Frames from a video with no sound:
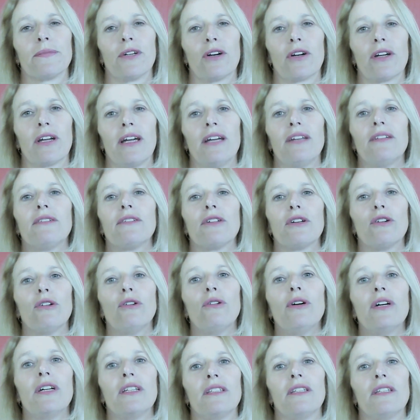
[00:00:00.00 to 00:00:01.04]
Okay,
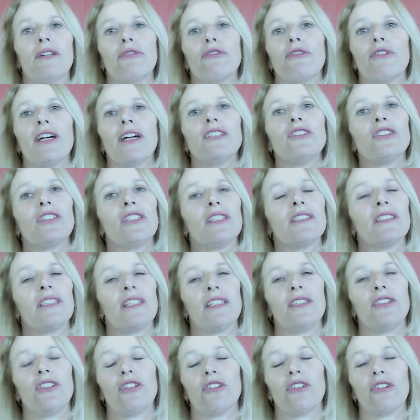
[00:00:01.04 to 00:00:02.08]
so
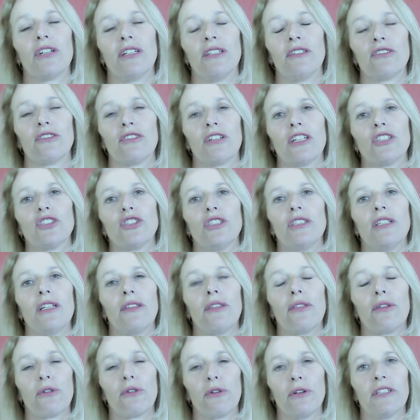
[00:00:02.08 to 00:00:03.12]
differentiating your instruction
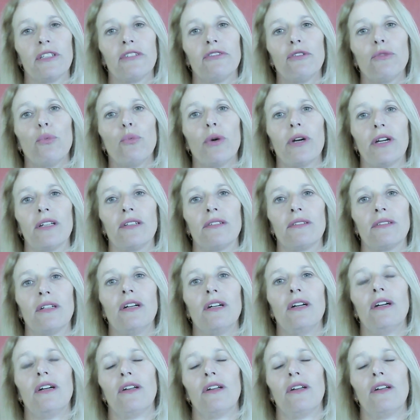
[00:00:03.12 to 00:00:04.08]
in 3 different ways: